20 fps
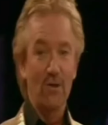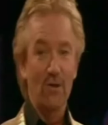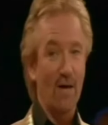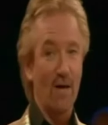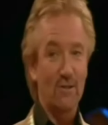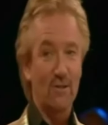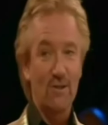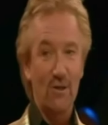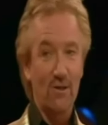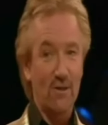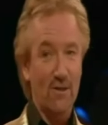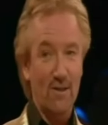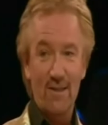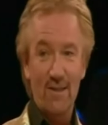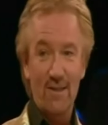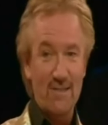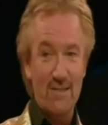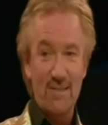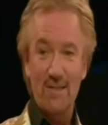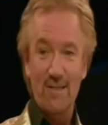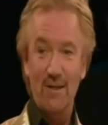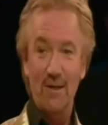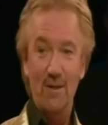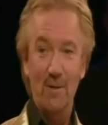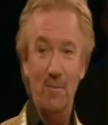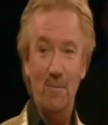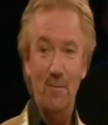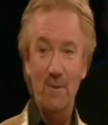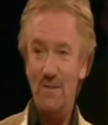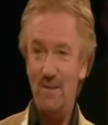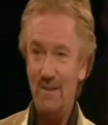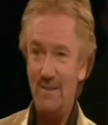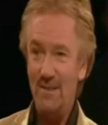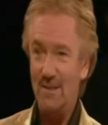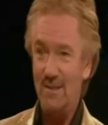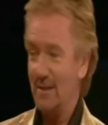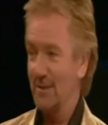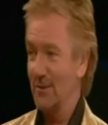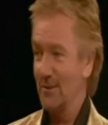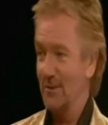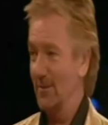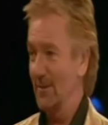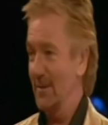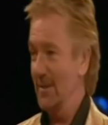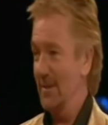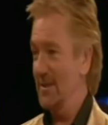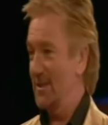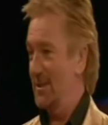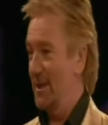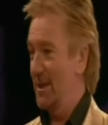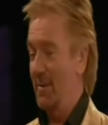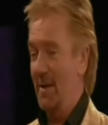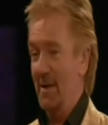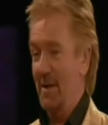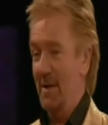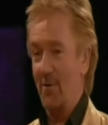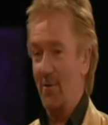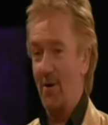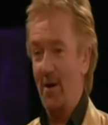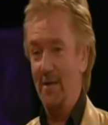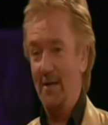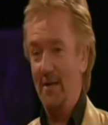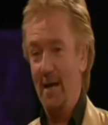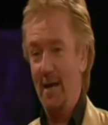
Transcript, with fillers: Good luck, Dirk. This is going to be sensational. Thank this is going to be a great